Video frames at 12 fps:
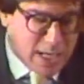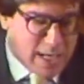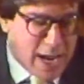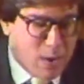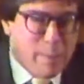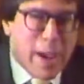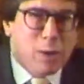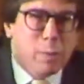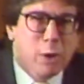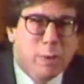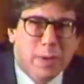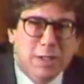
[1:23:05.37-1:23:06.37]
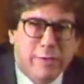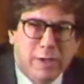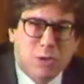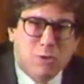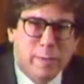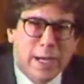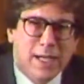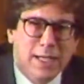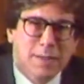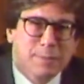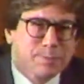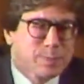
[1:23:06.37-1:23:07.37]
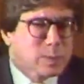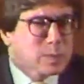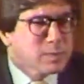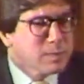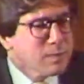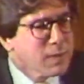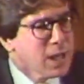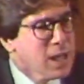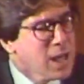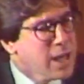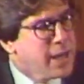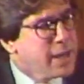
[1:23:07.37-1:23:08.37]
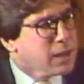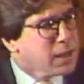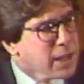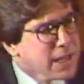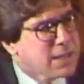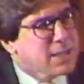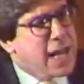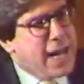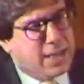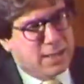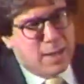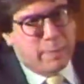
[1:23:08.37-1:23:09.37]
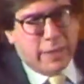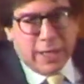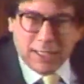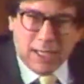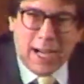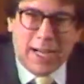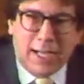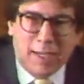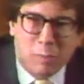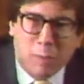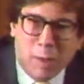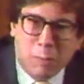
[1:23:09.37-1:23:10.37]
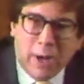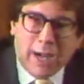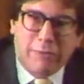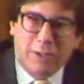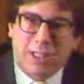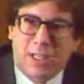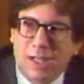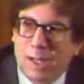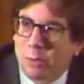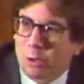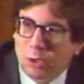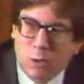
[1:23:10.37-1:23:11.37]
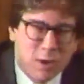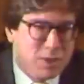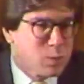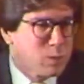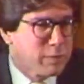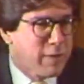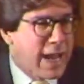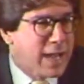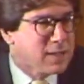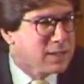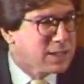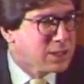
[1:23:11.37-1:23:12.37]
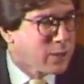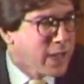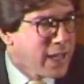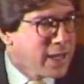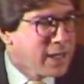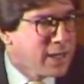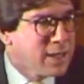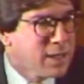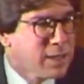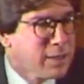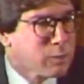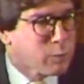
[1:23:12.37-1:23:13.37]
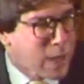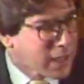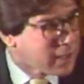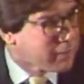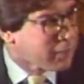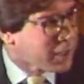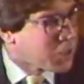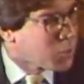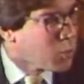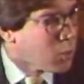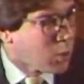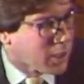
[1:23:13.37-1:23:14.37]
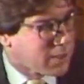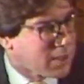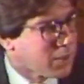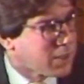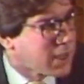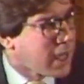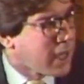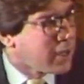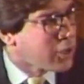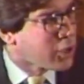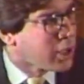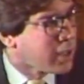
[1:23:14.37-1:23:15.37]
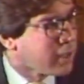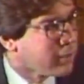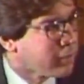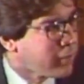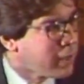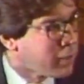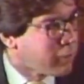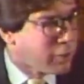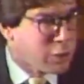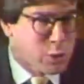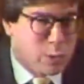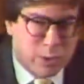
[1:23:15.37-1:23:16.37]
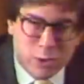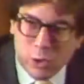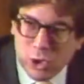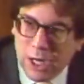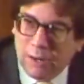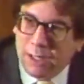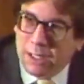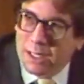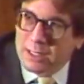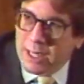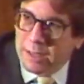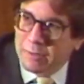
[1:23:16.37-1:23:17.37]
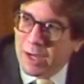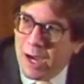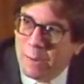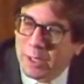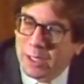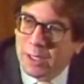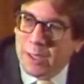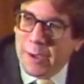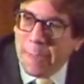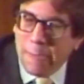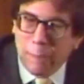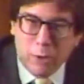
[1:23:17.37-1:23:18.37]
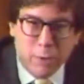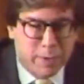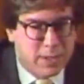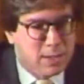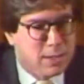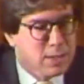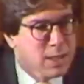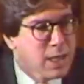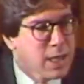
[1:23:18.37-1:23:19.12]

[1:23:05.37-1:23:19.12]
Now, about purposive instrumentalism, let's take something like a breakfast club or a law school faculty or any relatively small association of individuals who share a set of common purposes.